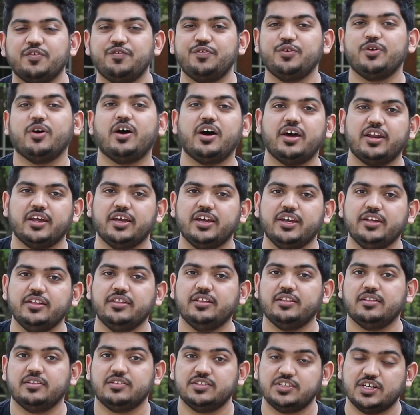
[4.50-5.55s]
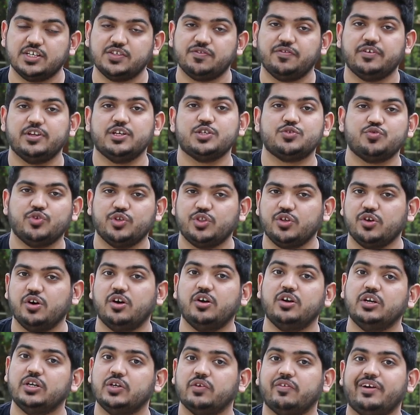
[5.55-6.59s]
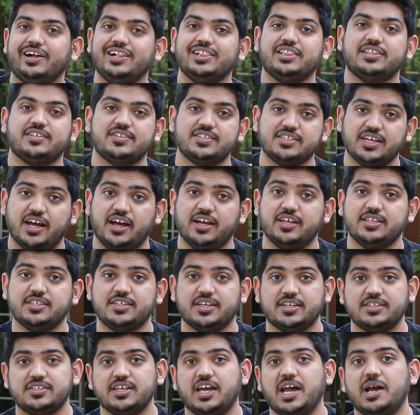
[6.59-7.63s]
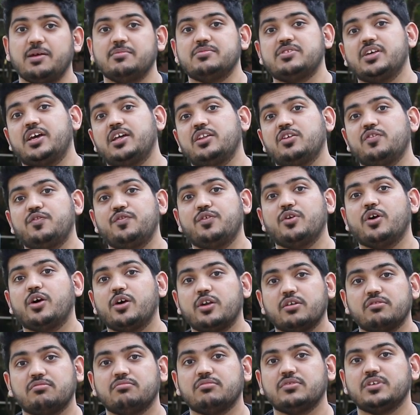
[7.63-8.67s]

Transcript: If you are in just finished with your 12th science exams and if you are